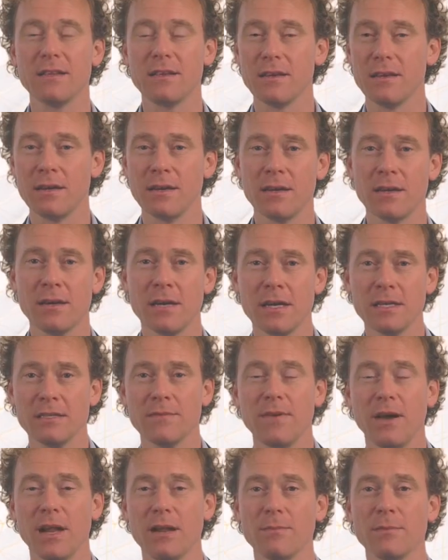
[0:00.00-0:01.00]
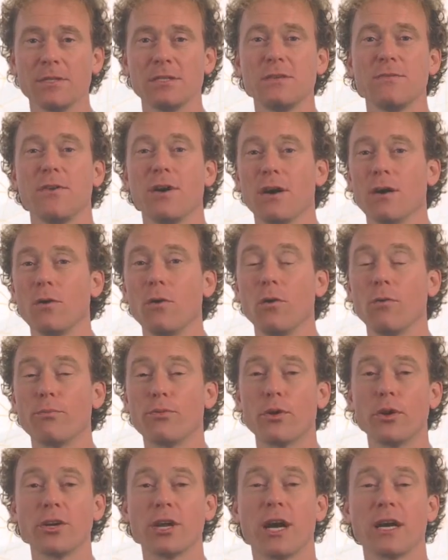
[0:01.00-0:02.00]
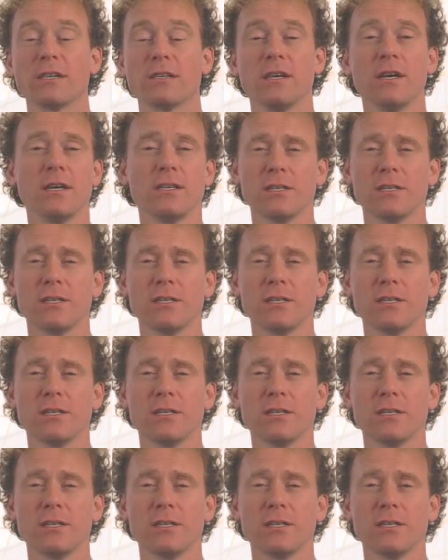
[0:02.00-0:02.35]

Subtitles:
the development of our core product.